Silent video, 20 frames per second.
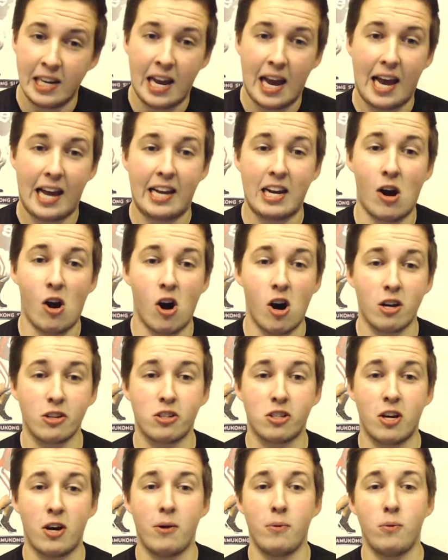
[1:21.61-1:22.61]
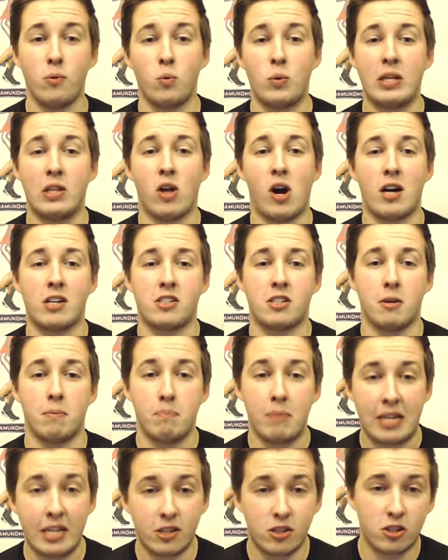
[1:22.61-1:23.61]
And also, we lost to
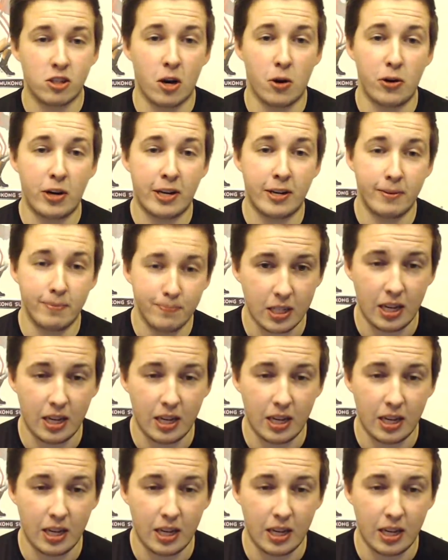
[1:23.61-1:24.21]
Minnesota,